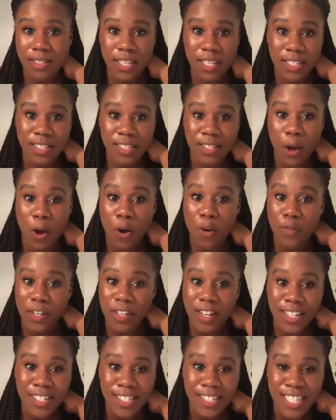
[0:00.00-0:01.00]
This
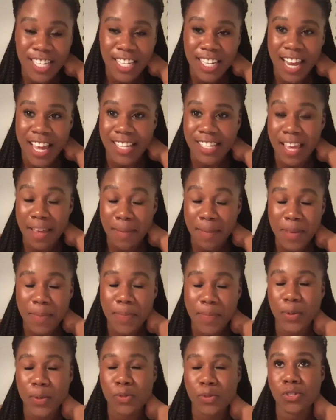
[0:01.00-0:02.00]
COVID-19 has hit
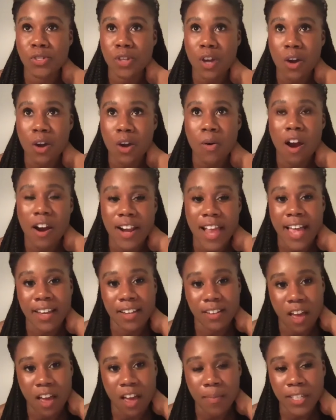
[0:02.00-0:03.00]
people so hard
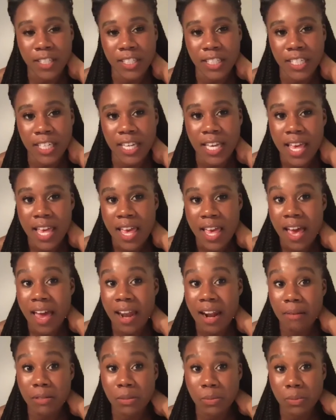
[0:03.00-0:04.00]
economically. And
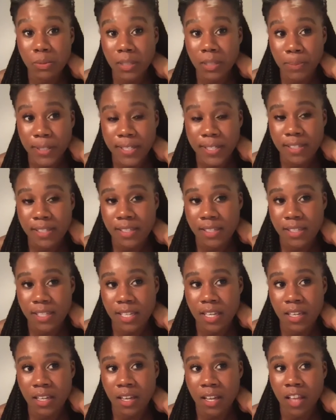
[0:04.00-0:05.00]
I was really pleased to
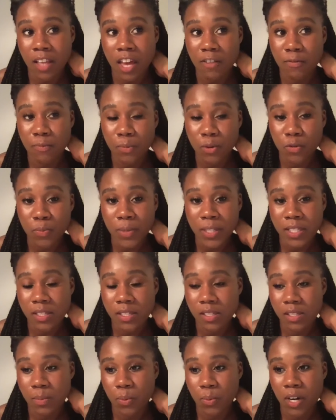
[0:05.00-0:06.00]
see a lot of movements to
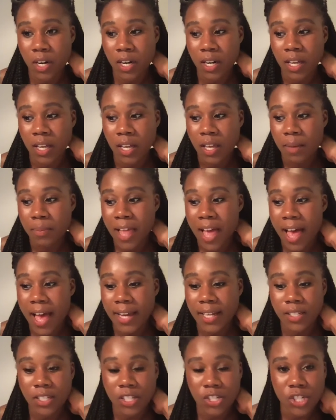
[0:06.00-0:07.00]
support
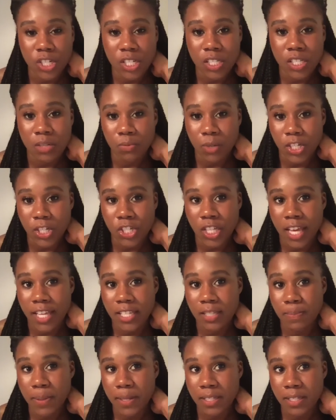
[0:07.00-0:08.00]
Black, Indigenous, and
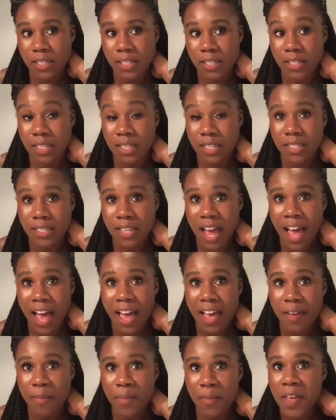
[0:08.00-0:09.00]
racialized businesses in this
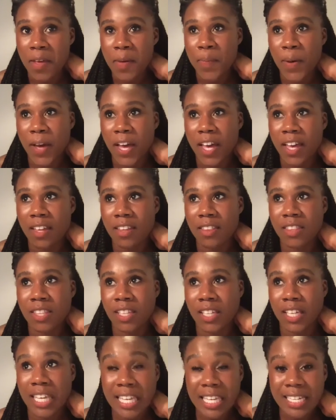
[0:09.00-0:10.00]
time. But
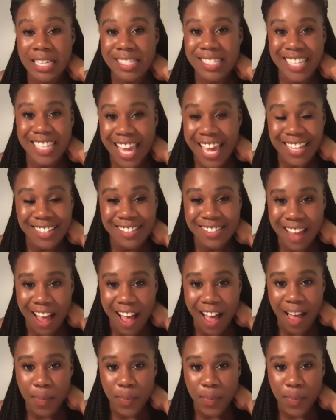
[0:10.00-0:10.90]
the key is it can't stop.